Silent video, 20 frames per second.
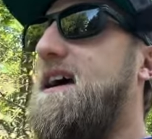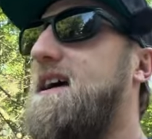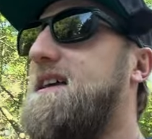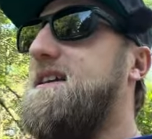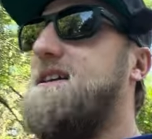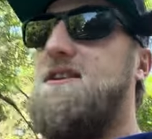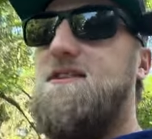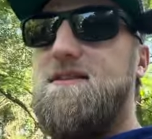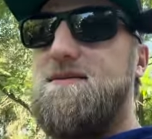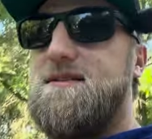
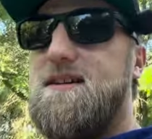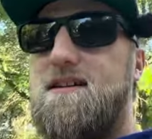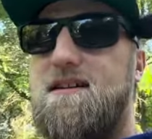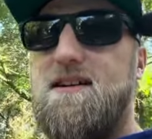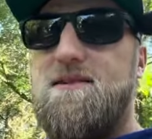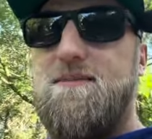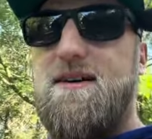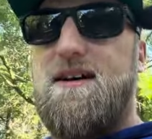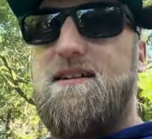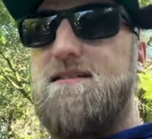you know what I'm
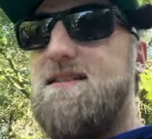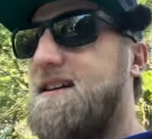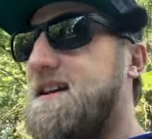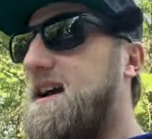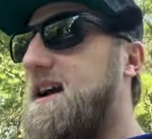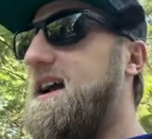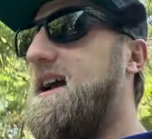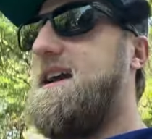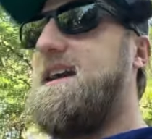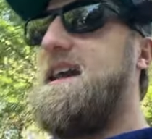talking about? Like,
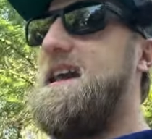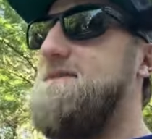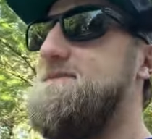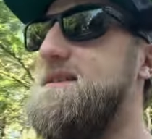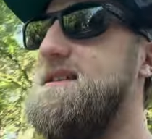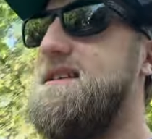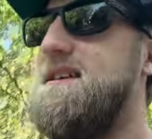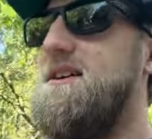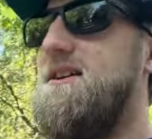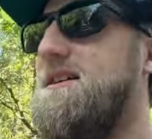I can't
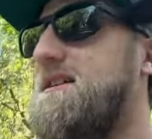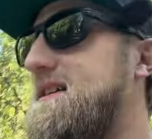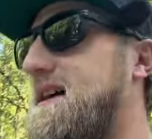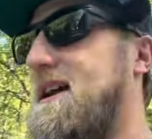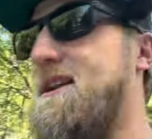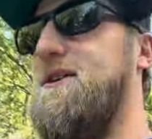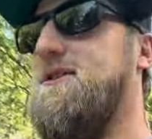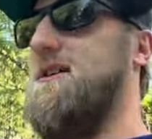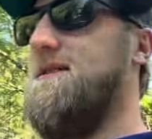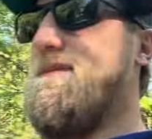be
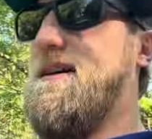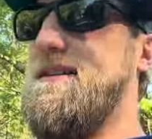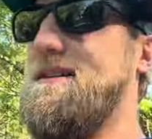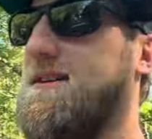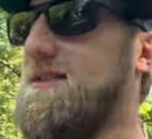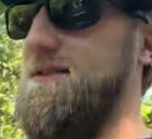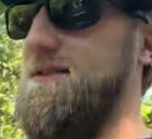I know I'm not the